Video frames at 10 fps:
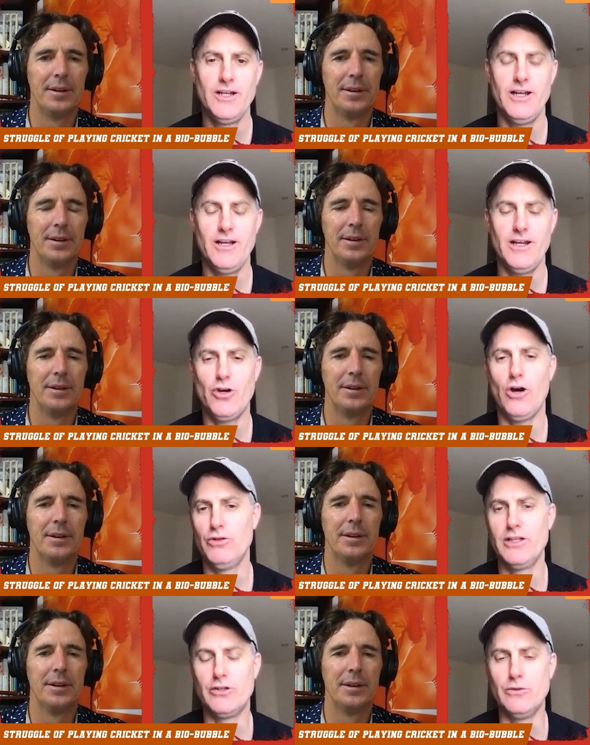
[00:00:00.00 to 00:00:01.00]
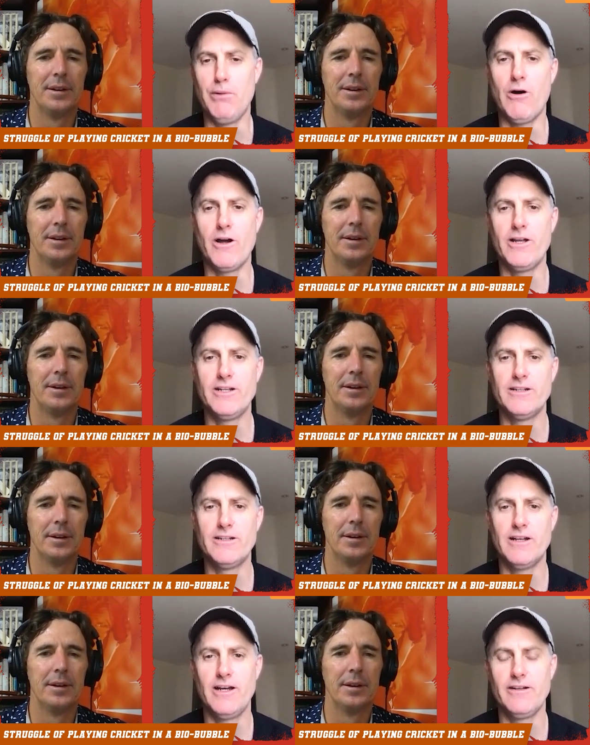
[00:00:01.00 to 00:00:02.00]
Speaker 1: it got really good buy-in,
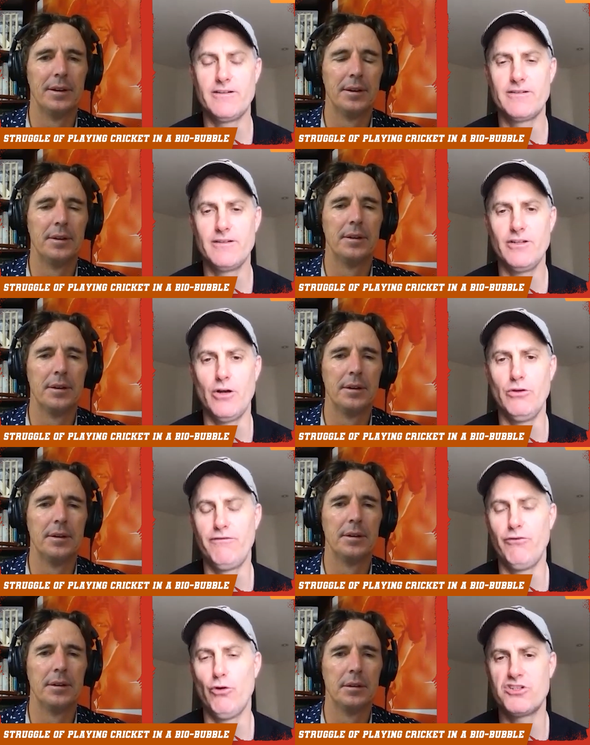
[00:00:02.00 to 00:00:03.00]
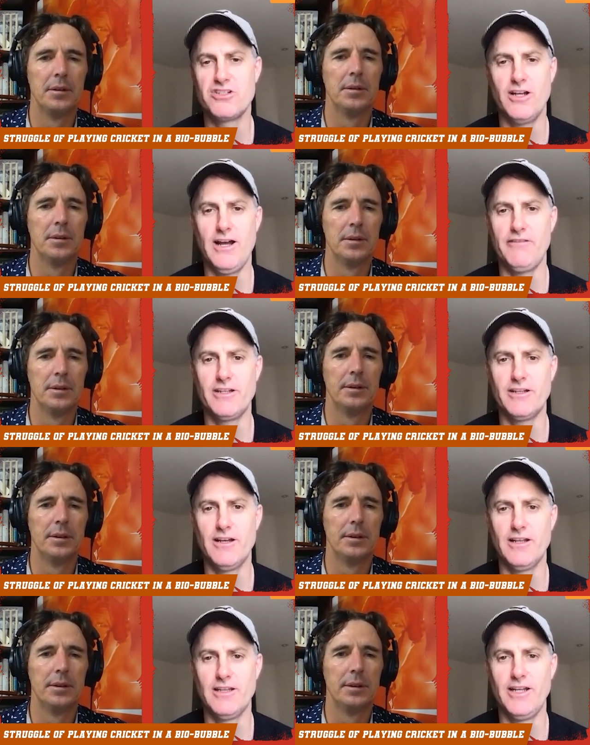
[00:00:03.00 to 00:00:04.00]
and, and you know, we were fortunate having a,
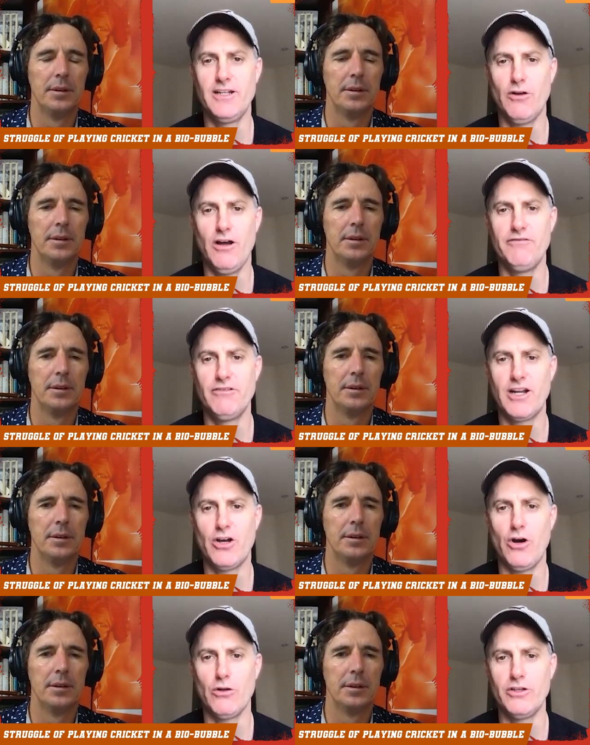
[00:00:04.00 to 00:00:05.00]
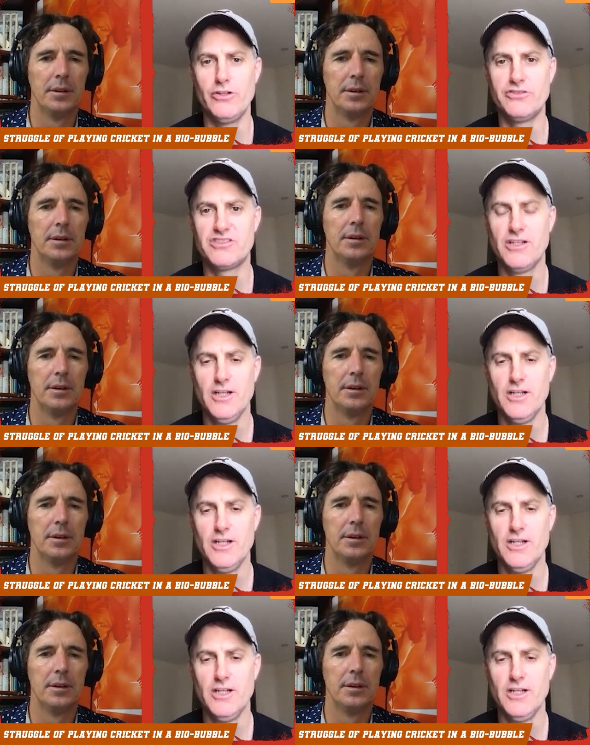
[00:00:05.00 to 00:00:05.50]
a leader like Virat Kohli, whose